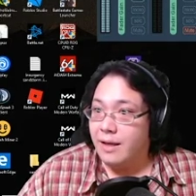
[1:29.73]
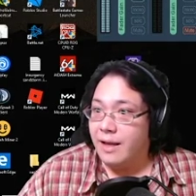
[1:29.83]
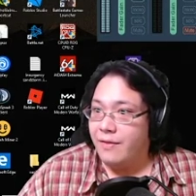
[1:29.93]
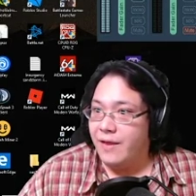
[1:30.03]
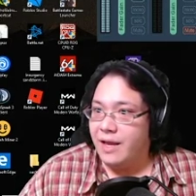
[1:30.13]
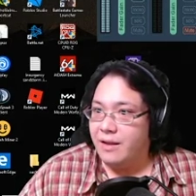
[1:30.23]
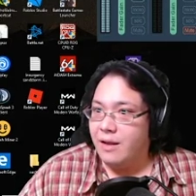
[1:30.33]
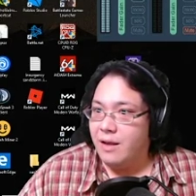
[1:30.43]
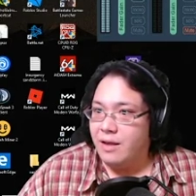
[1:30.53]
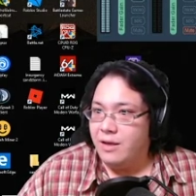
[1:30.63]
And then
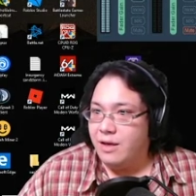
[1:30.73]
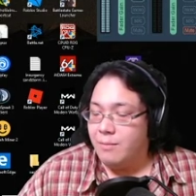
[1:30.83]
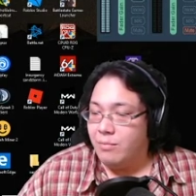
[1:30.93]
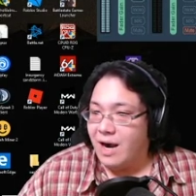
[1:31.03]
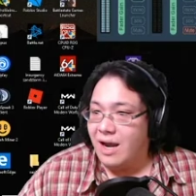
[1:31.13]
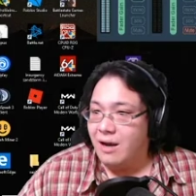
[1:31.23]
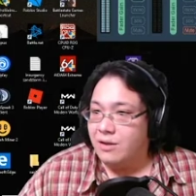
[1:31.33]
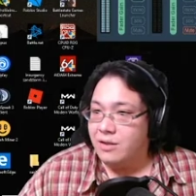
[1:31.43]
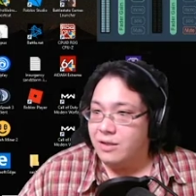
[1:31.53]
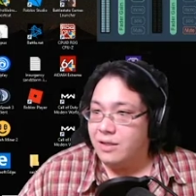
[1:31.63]
you can
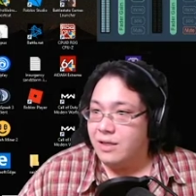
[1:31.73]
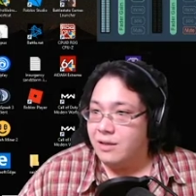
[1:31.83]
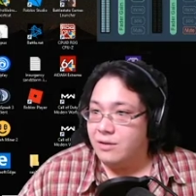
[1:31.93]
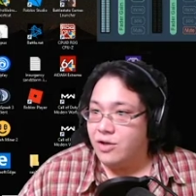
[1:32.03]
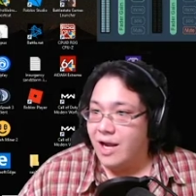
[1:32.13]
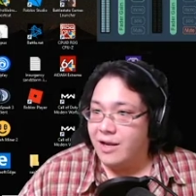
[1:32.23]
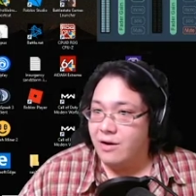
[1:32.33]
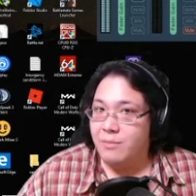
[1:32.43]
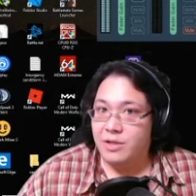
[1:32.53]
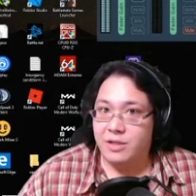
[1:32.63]
browse or you can drag
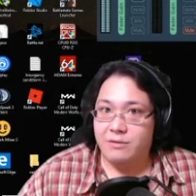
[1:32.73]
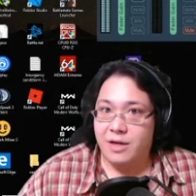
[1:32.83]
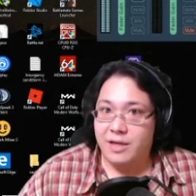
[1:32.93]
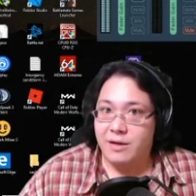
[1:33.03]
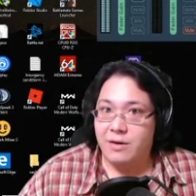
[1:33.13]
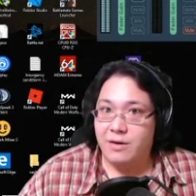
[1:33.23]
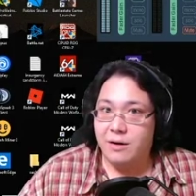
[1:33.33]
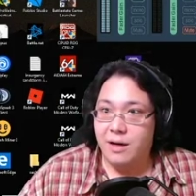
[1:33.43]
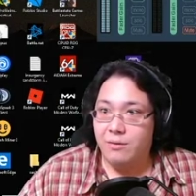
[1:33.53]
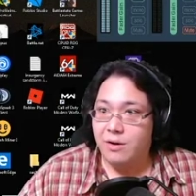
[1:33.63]
your images right
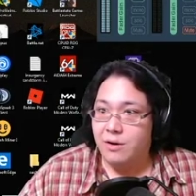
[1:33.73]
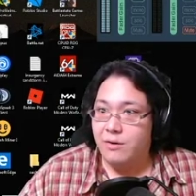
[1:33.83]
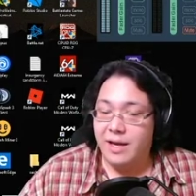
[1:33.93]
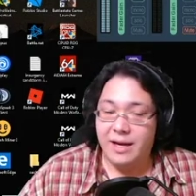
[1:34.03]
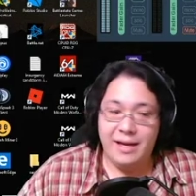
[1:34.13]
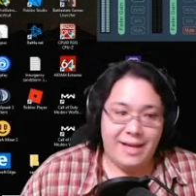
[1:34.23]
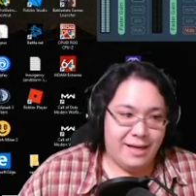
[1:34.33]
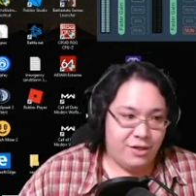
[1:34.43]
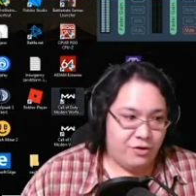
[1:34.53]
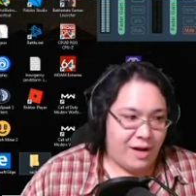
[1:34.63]
here. I will go ahead
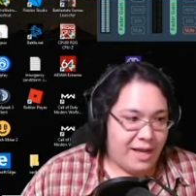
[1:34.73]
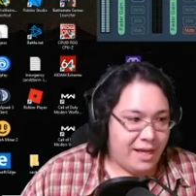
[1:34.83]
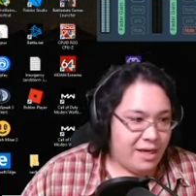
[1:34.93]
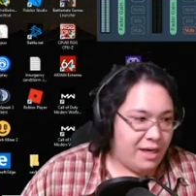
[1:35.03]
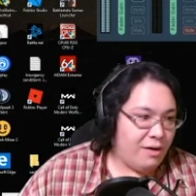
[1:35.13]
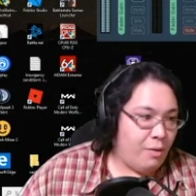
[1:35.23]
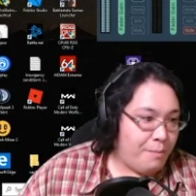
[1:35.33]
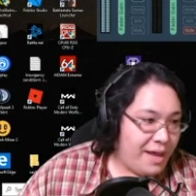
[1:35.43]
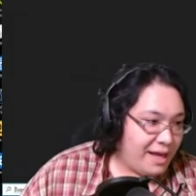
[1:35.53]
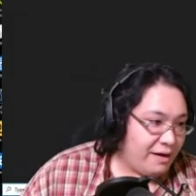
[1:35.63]
and drag it, and I'll
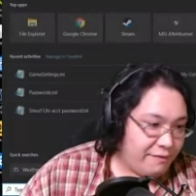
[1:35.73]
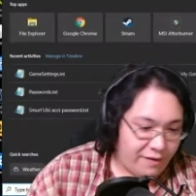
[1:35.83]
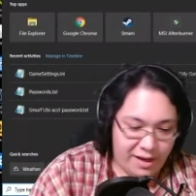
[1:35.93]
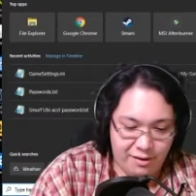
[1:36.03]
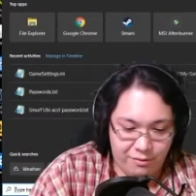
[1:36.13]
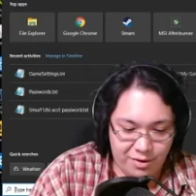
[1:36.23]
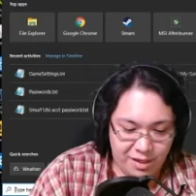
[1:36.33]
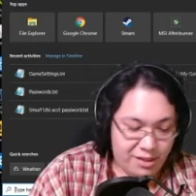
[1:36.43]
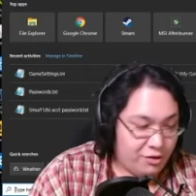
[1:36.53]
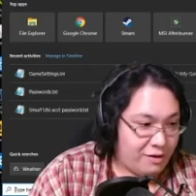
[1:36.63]
magnify it when
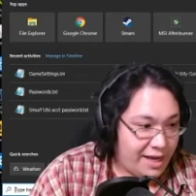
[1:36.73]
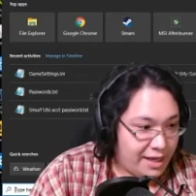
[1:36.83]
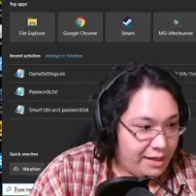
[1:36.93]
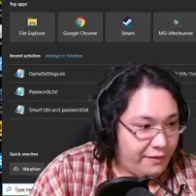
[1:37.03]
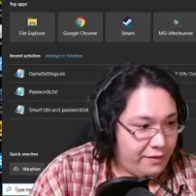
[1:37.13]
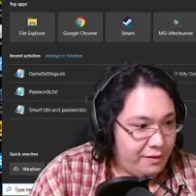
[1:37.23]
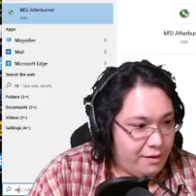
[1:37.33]
I drag it.